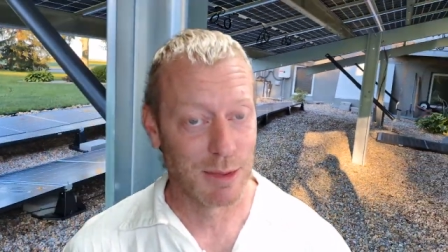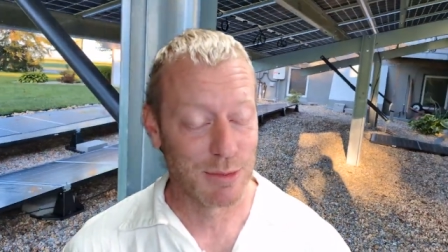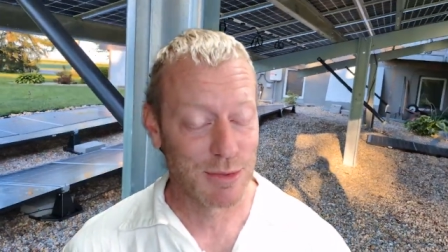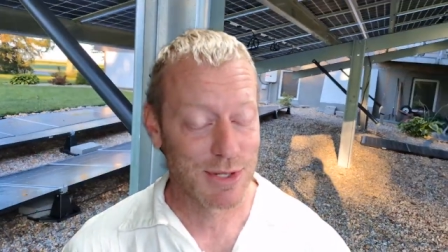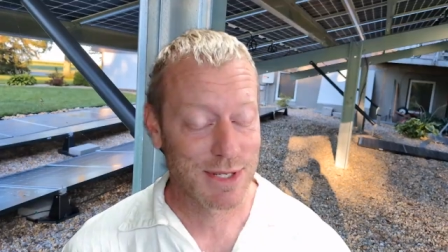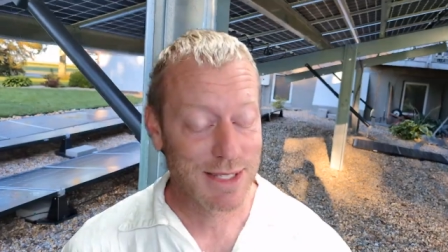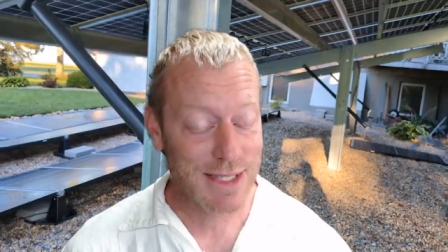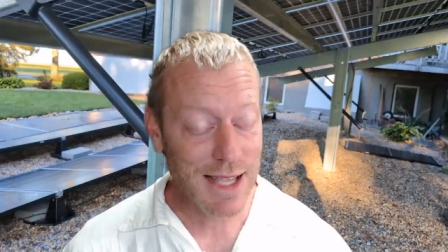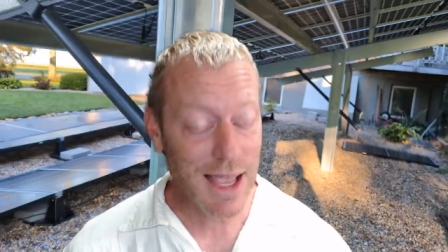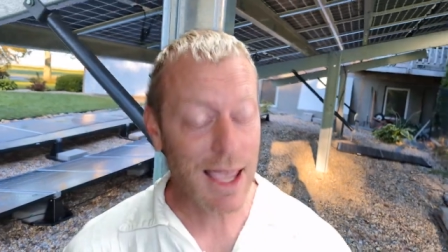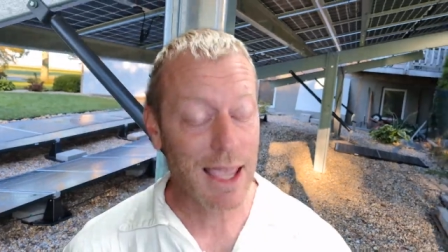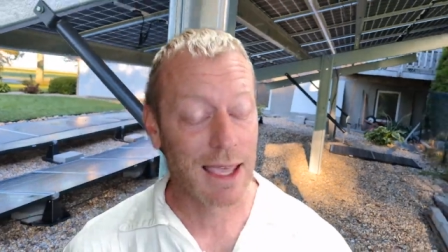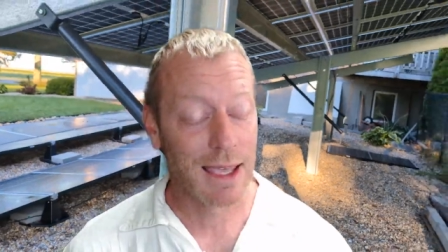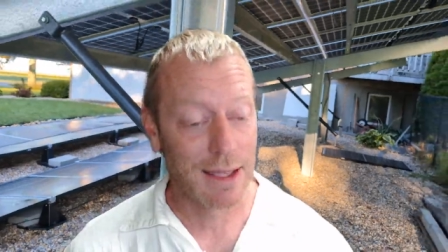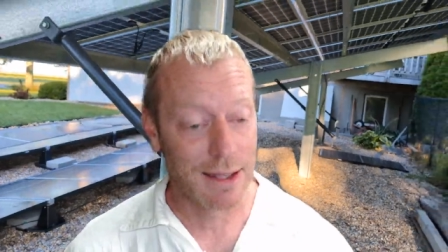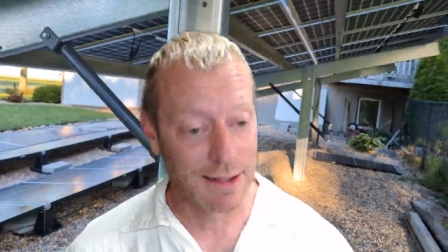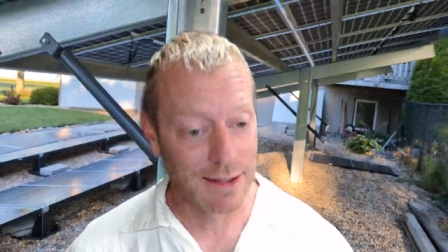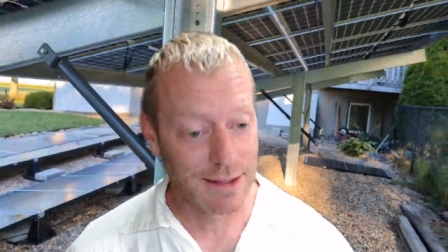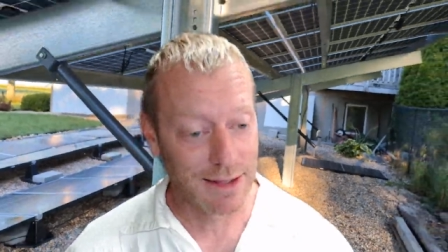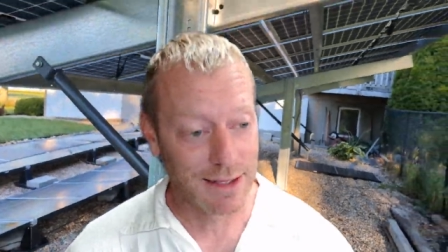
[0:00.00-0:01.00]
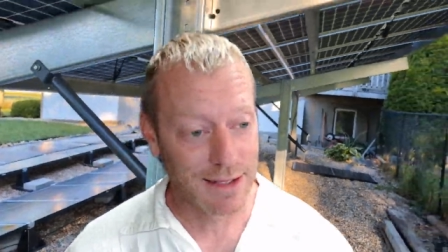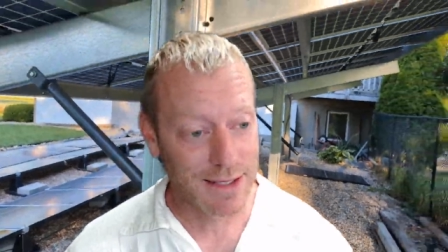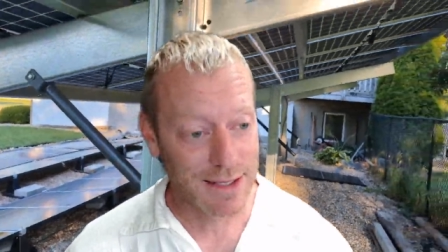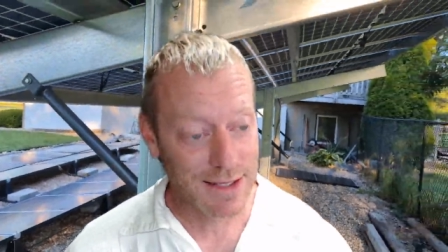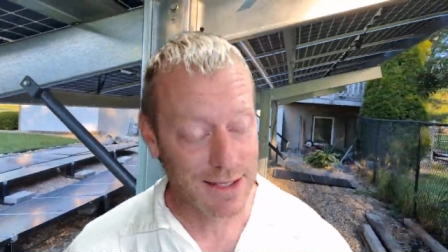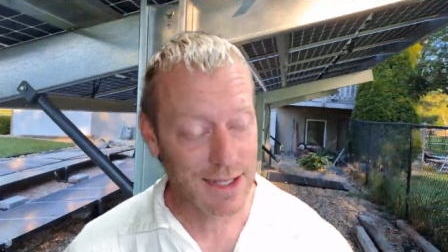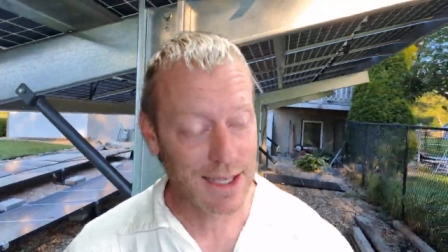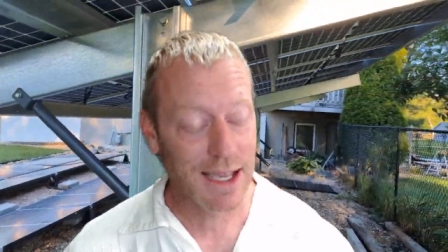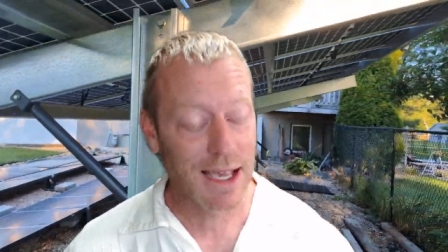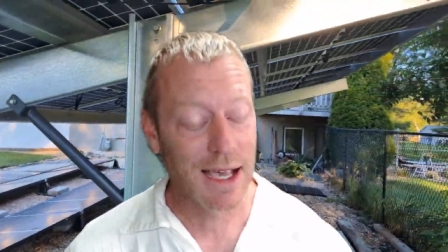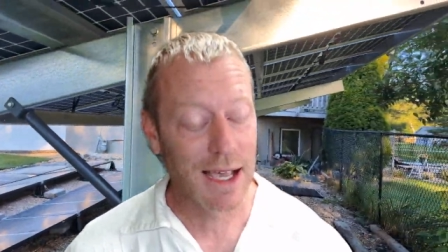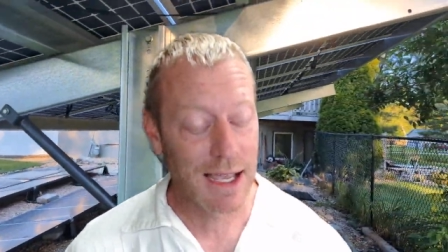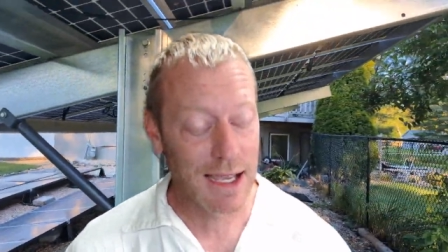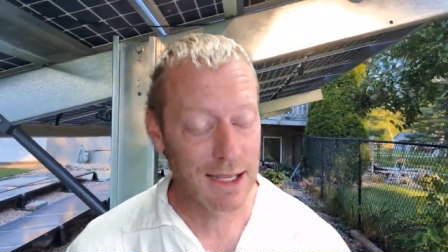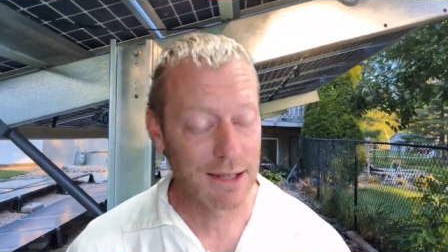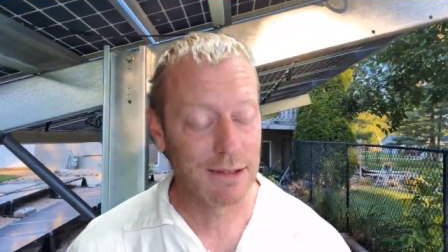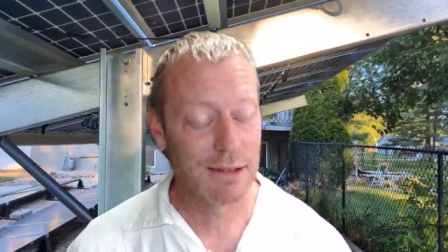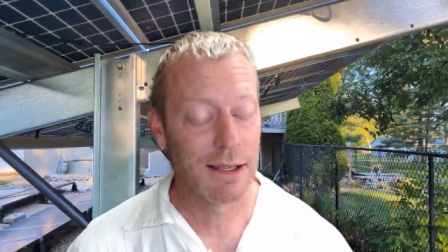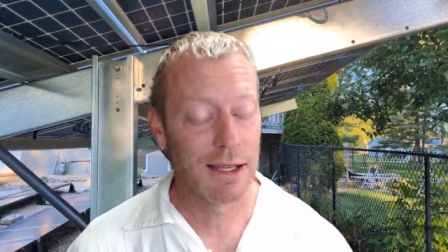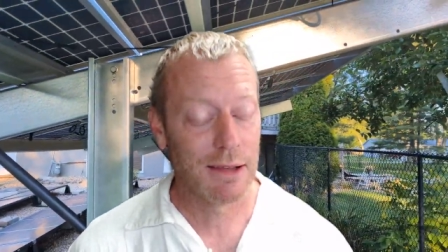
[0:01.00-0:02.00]
I'm just saying
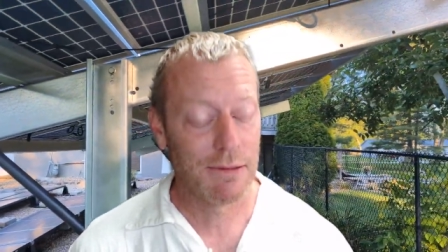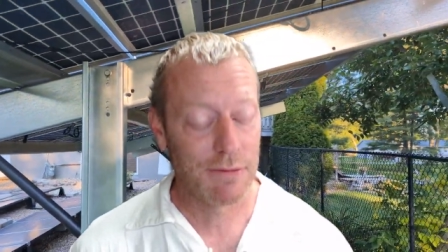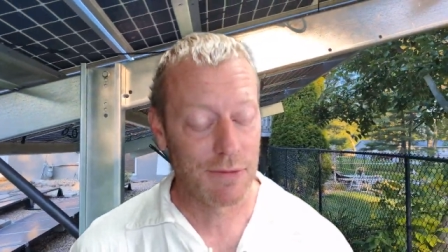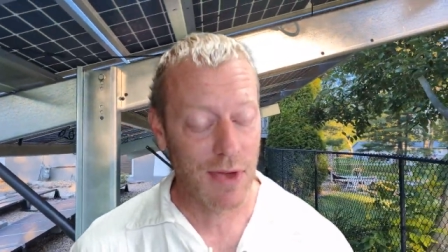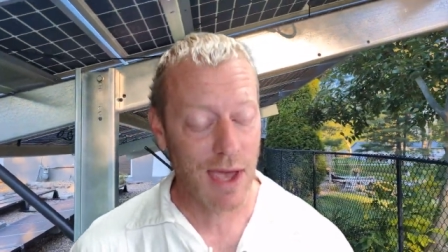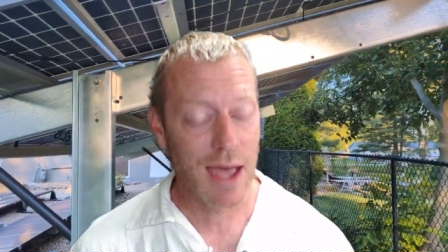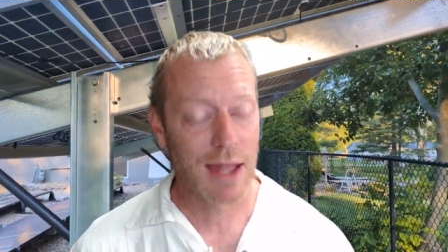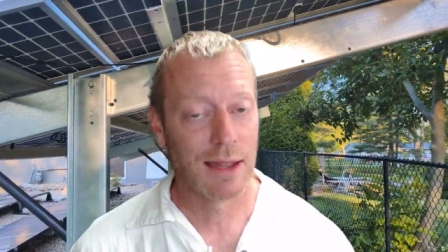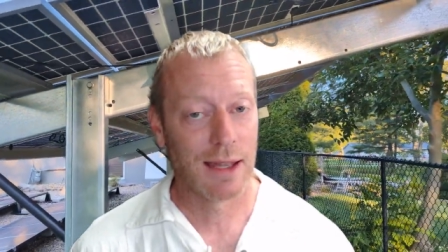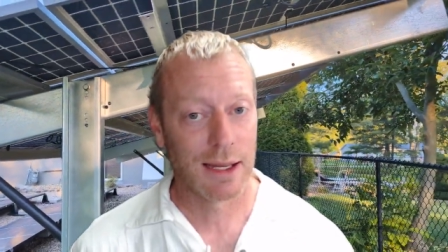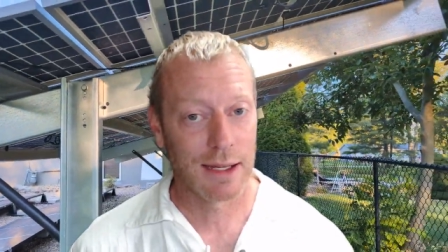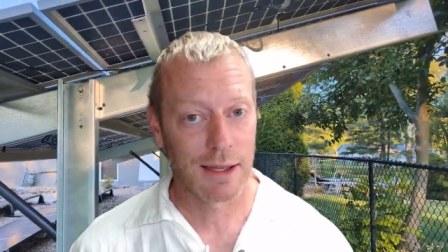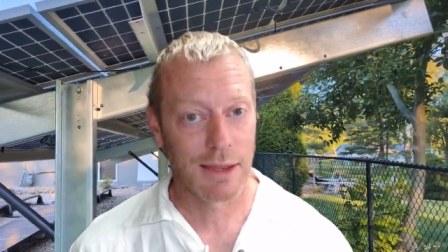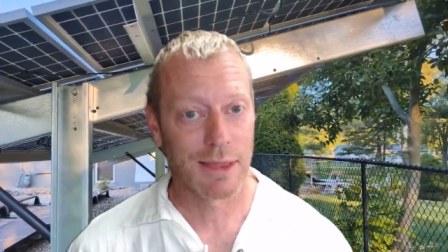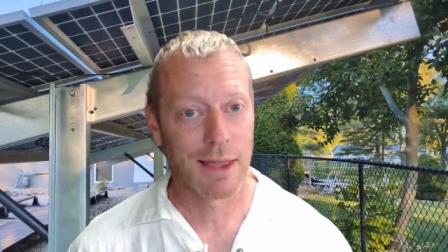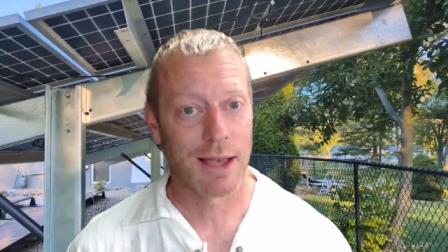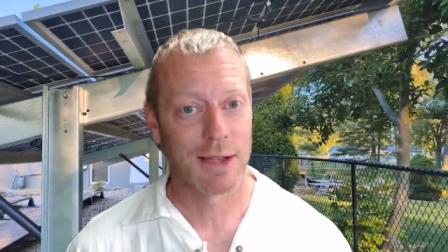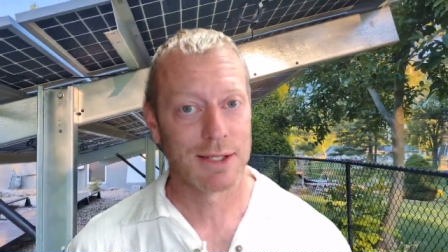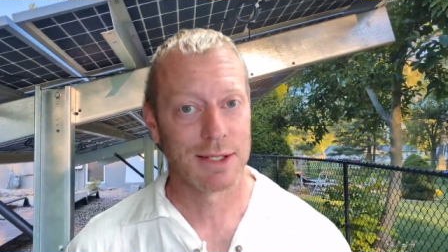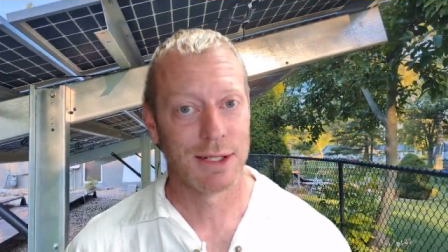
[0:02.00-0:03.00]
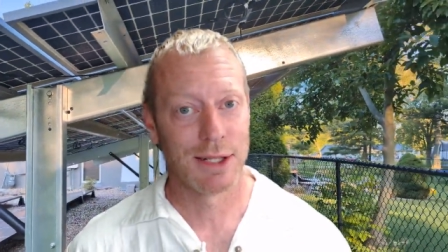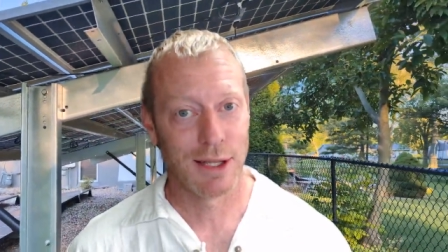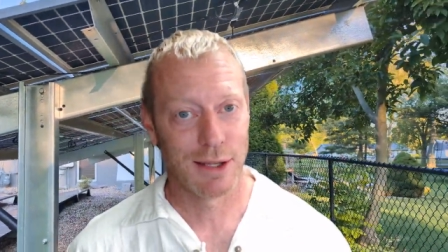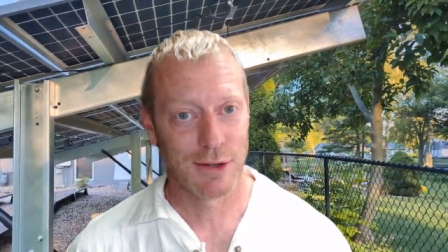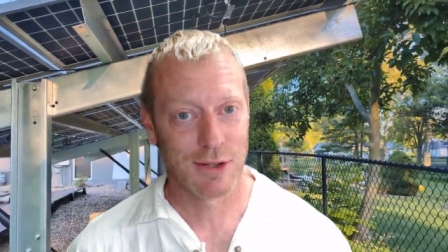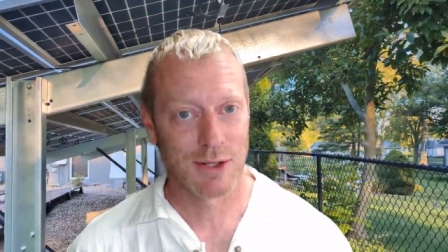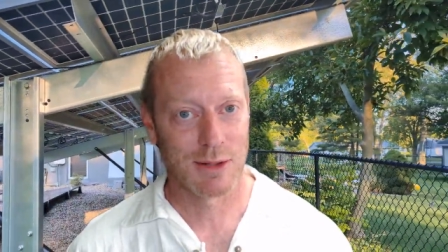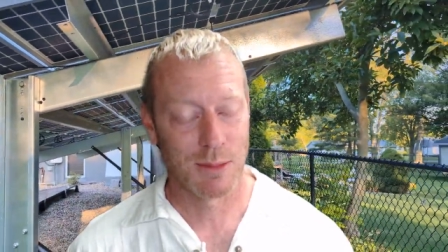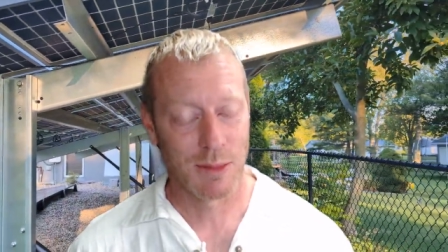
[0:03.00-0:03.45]
they've had like $1,000